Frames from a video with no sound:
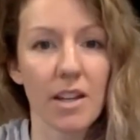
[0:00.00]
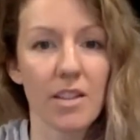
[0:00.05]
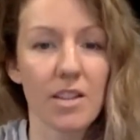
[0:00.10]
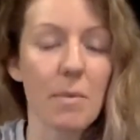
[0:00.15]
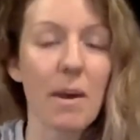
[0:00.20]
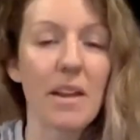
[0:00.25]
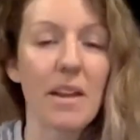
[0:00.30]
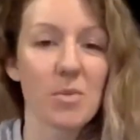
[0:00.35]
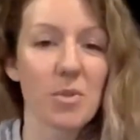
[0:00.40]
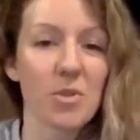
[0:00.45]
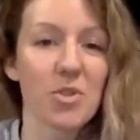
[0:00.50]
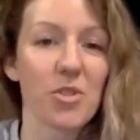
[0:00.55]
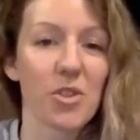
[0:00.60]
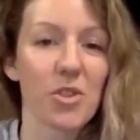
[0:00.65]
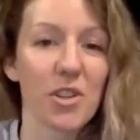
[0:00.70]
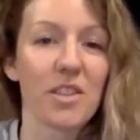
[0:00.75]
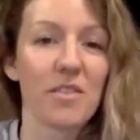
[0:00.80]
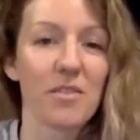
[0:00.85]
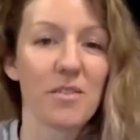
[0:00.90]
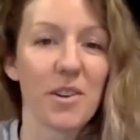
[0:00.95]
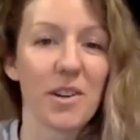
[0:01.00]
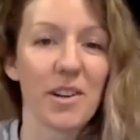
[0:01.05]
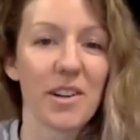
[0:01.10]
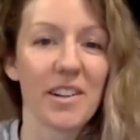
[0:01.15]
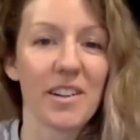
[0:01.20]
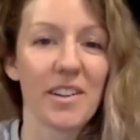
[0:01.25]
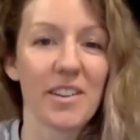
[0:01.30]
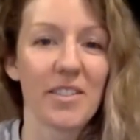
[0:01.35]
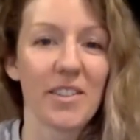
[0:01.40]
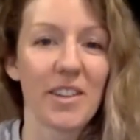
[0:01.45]
it depends on what you're looking for,
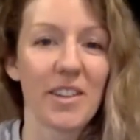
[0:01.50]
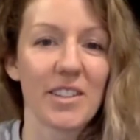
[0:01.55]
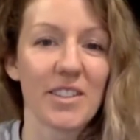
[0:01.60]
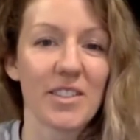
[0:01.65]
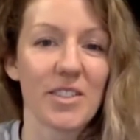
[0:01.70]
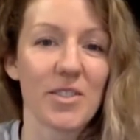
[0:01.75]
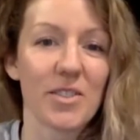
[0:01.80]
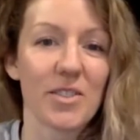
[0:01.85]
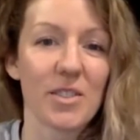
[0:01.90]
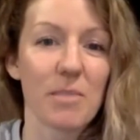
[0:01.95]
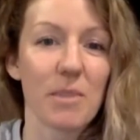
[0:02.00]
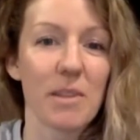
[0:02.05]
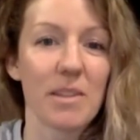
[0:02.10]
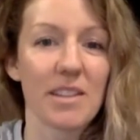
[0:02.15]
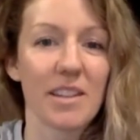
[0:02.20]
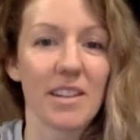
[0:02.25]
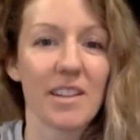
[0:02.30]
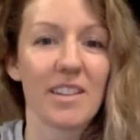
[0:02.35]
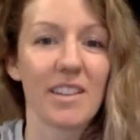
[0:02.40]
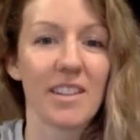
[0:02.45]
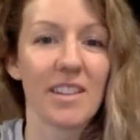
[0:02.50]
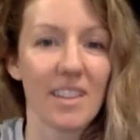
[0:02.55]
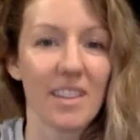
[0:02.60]
right? right. So it depends on,